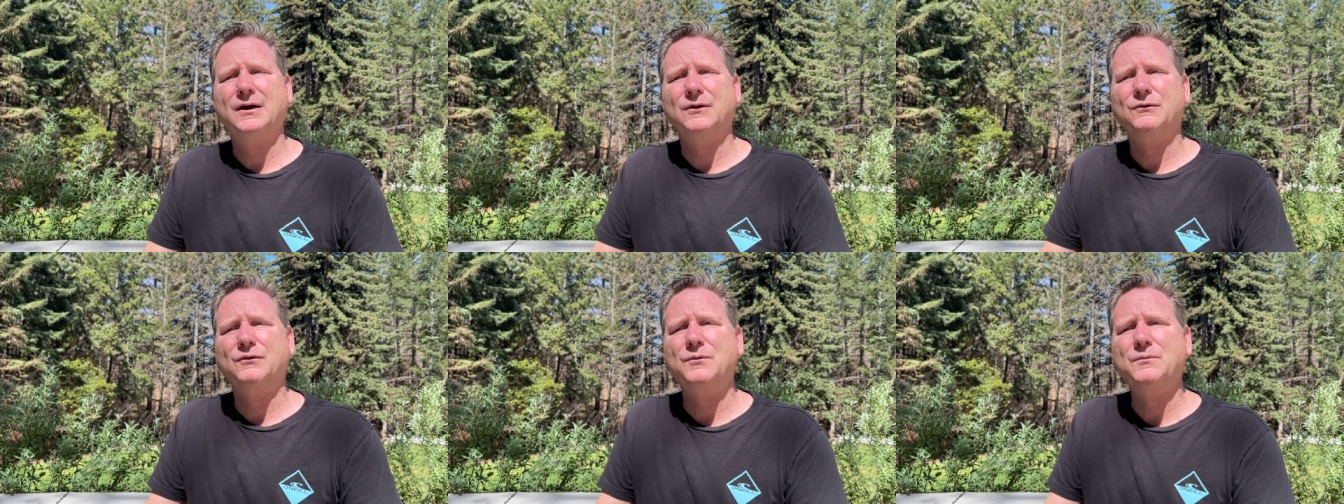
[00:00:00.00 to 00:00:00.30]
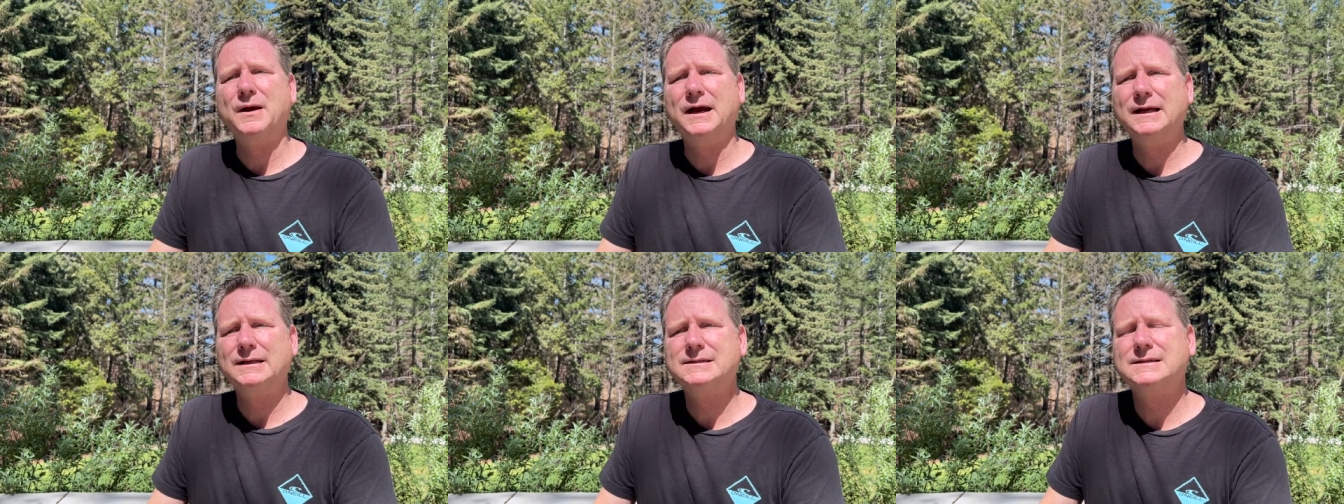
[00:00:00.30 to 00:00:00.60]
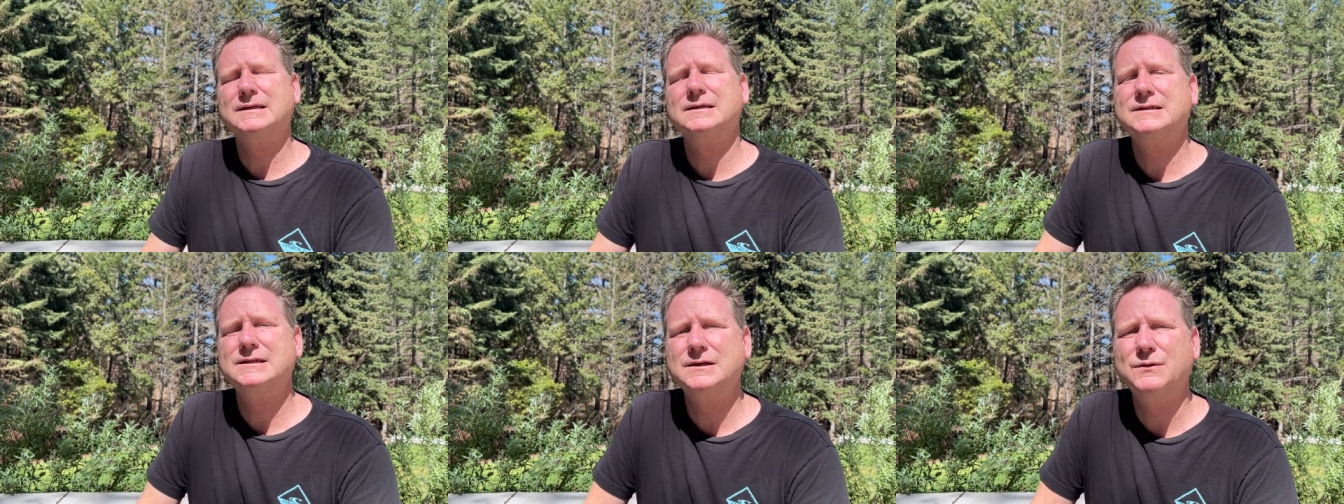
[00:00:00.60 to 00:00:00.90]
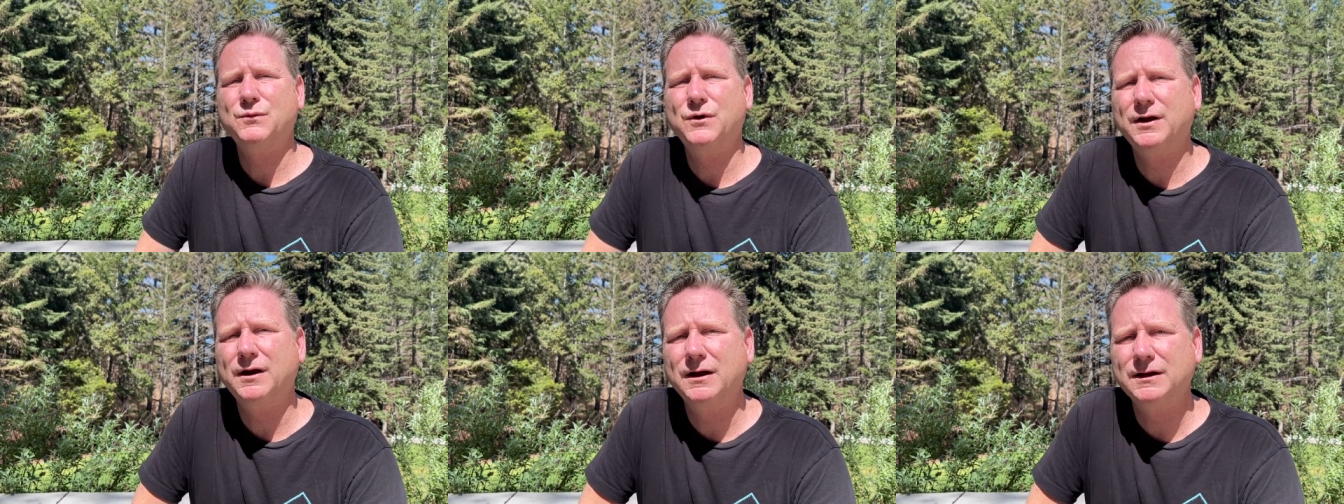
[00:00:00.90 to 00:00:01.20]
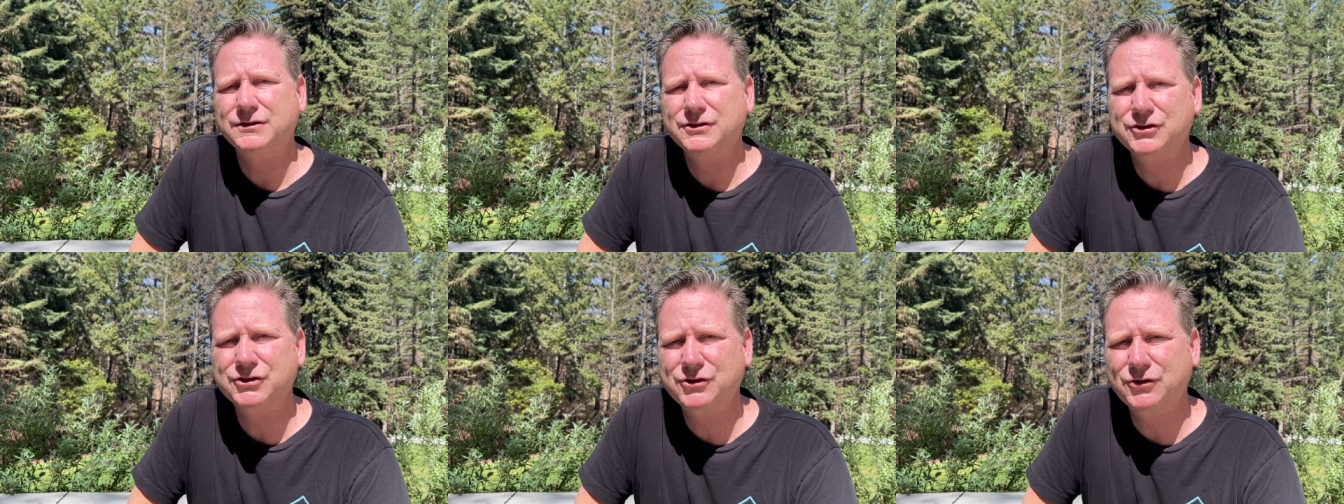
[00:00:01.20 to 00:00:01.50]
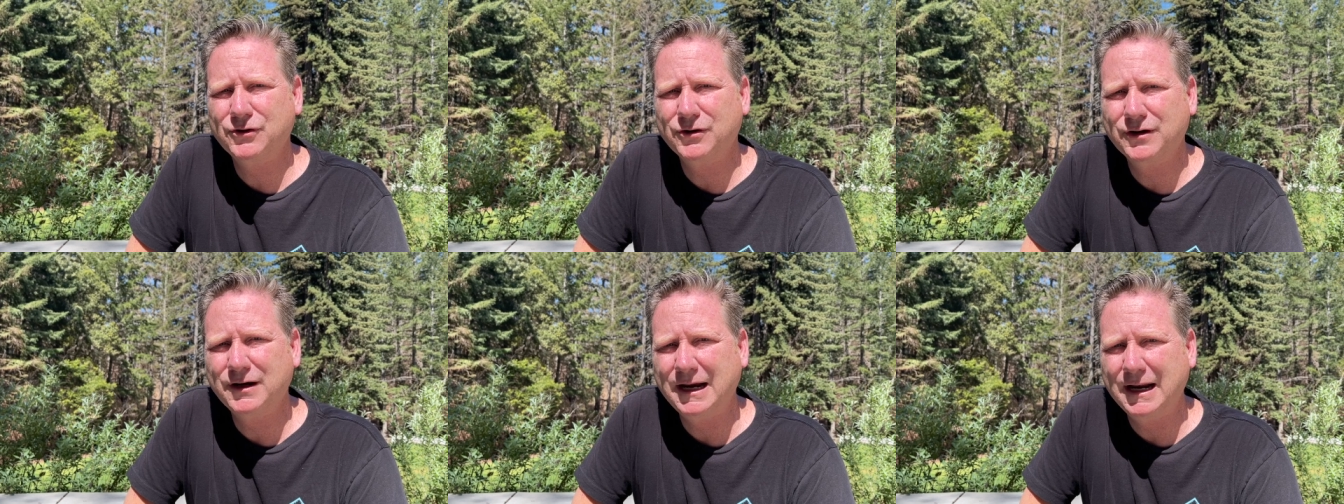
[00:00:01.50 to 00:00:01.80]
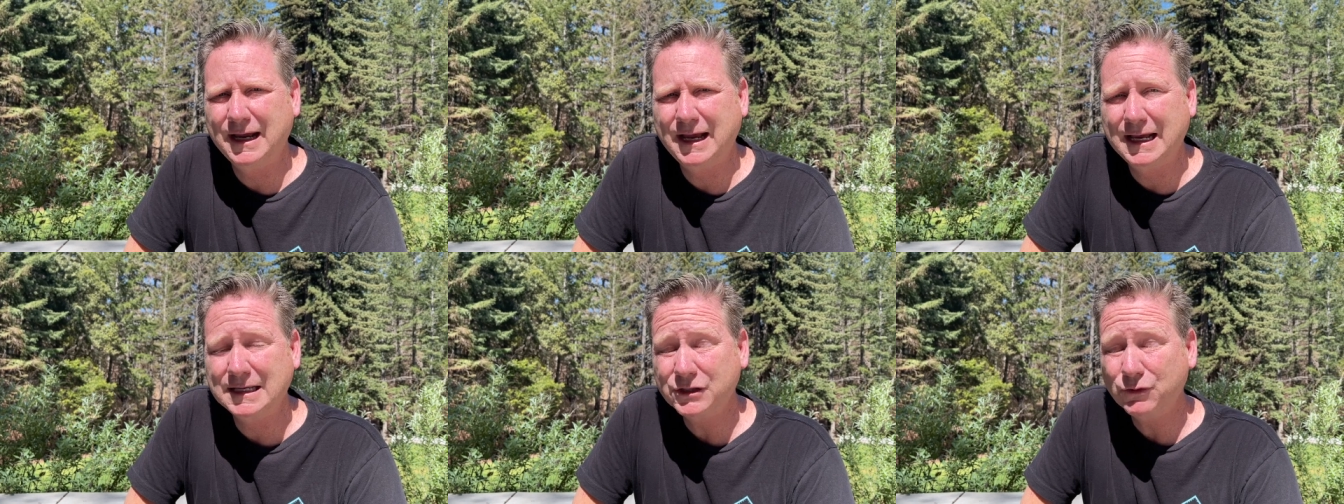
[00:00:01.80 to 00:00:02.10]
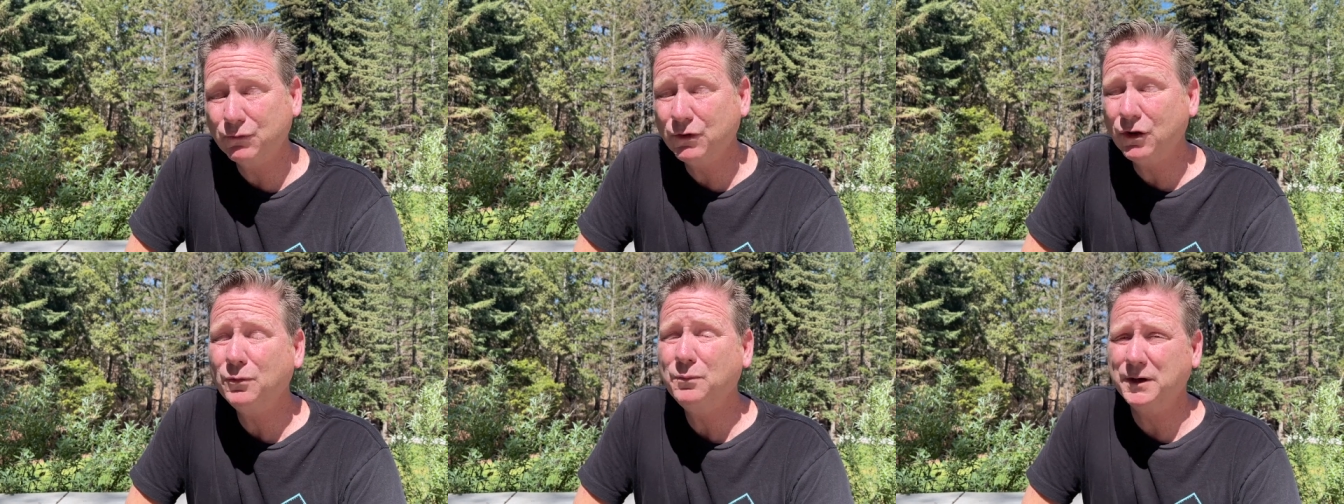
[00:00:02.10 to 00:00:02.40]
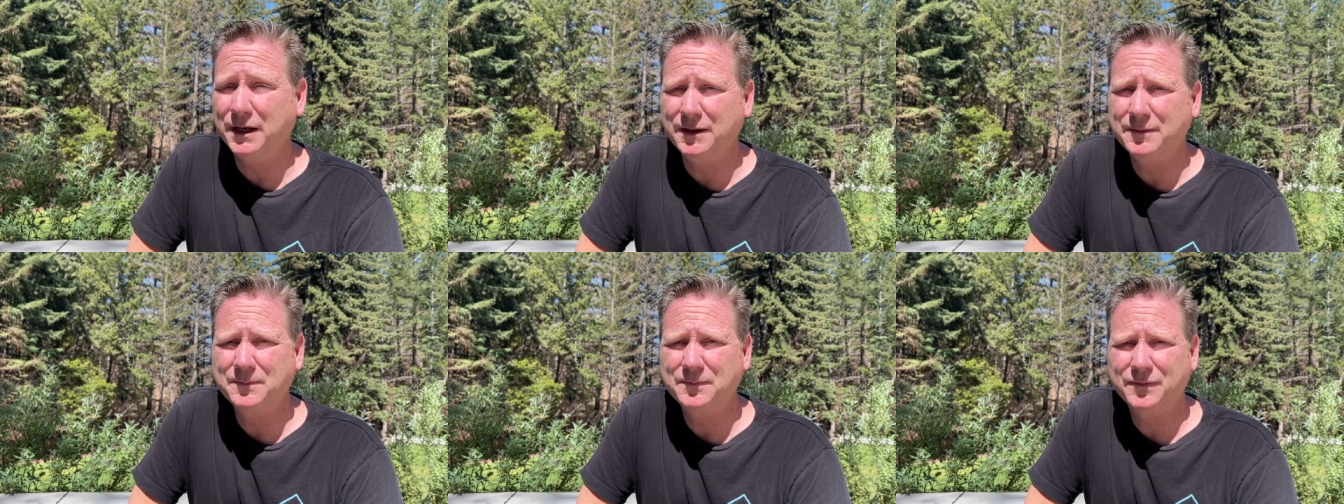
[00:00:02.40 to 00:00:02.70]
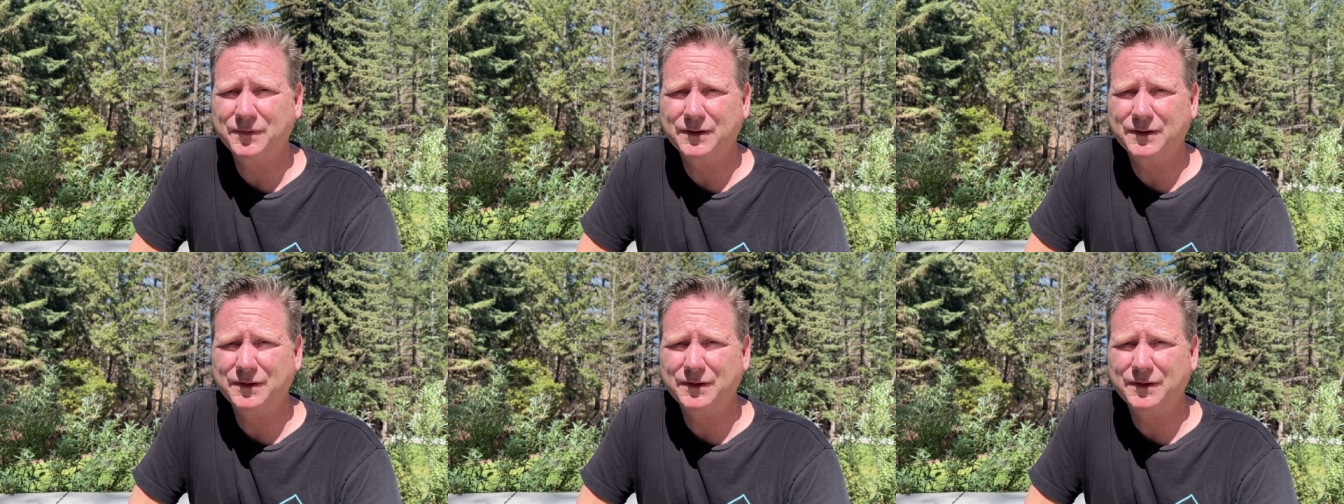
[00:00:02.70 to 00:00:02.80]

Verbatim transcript: remains somewhat uncertain, as it will be